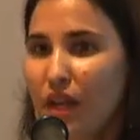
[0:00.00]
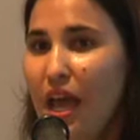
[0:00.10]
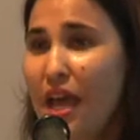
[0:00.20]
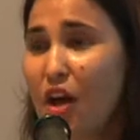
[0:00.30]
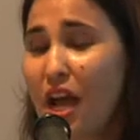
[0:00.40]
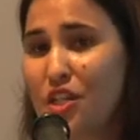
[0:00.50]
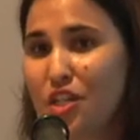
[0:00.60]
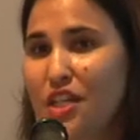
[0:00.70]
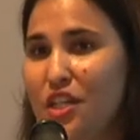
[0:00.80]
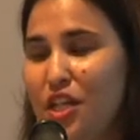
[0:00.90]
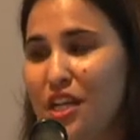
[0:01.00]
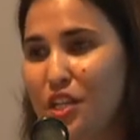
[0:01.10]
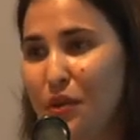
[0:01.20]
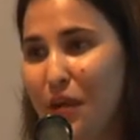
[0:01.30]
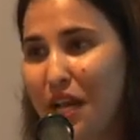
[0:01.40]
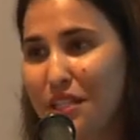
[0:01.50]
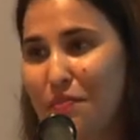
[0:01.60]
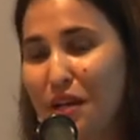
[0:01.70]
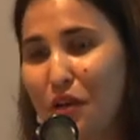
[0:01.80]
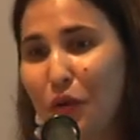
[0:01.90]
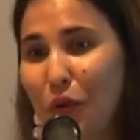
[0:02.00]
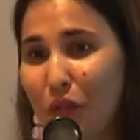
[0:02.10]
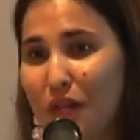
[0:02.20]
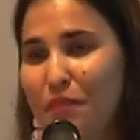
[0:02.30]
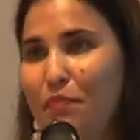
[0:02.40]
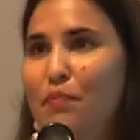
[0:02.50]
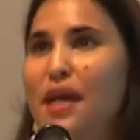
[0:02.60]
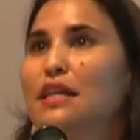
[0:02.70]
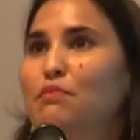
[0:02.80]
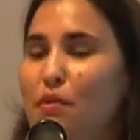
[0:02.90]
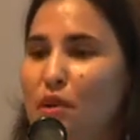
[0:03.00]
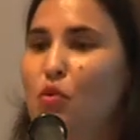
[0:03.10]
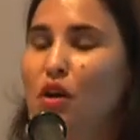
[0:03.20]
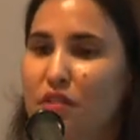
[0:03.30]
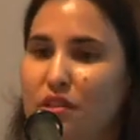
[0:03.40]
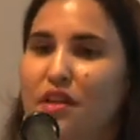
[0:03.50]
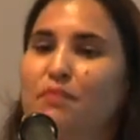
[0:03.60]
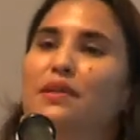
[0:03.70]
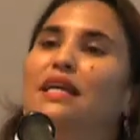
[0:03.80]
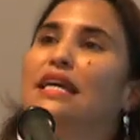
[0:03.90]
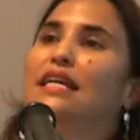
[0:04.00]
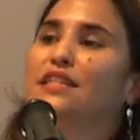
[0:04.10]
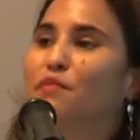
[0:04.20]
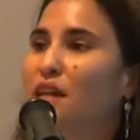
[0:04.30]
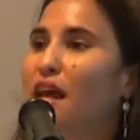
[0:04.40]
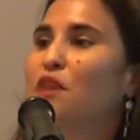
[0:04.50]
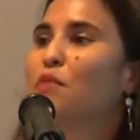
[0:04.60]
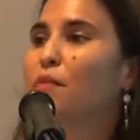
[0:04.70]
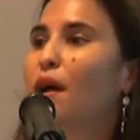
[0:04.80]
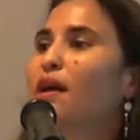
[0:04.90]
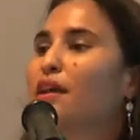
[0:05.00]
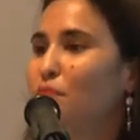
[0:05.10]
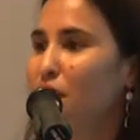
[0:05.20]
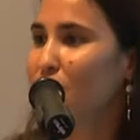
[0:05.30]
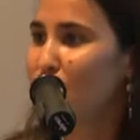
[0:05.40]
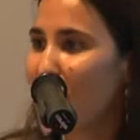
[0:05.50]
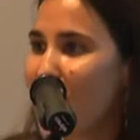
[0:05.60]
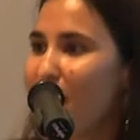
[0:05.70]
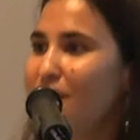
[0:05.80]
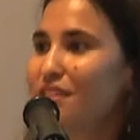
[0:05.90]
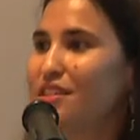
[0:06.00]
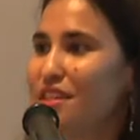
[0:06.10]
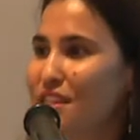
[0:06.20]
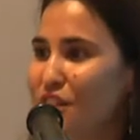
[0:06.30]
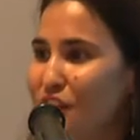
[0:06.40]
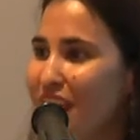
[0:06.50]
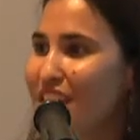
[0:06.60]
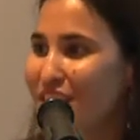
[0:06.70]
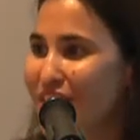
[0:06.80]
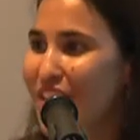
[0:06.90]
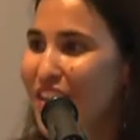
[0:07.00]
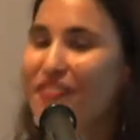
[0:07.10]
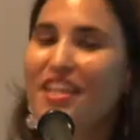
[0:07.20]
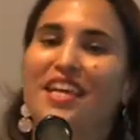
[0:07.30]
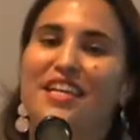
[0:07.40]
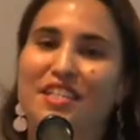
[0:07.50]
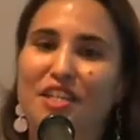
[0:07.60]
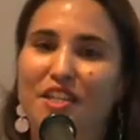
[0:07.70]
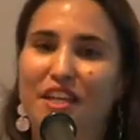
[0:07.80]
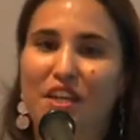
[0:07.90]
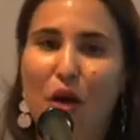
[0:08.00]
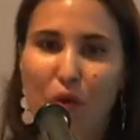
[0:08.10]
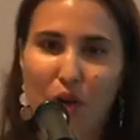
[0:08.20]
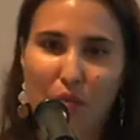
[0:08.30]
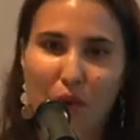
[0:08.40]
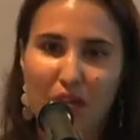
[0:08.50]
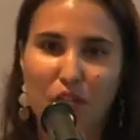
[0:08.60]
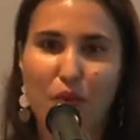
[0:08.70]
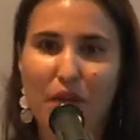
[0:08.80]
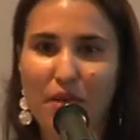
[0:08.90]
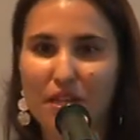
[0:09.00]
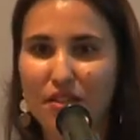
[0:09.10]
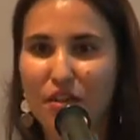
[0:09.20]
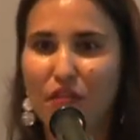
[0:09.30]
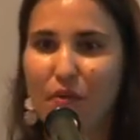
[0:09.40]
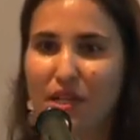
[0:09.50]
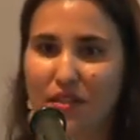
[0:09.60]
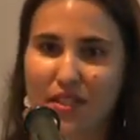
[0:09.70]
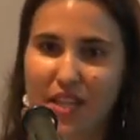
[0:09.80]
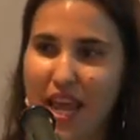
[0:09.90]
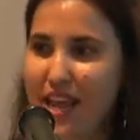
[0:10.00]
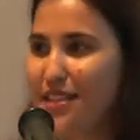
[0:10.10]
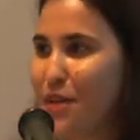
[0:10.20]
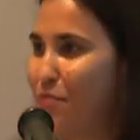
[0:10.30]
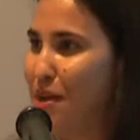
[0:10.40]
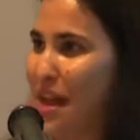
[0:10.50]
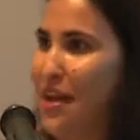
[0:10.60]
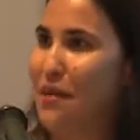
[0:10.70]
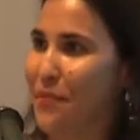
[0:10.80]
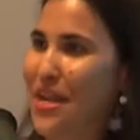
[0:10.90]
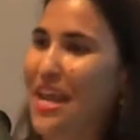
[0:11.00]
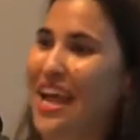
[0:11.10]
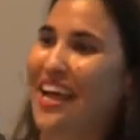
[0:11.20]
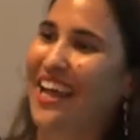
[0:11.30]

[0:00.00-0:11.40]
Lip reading: And she actually went out to make a call, and I begged my midwife at the time, please, I'll be laying on my back, give me a chance, I just need a chance, So she said, go on, I'll buy you 20 minutes. And off I went to the stairs, up and down, up and down.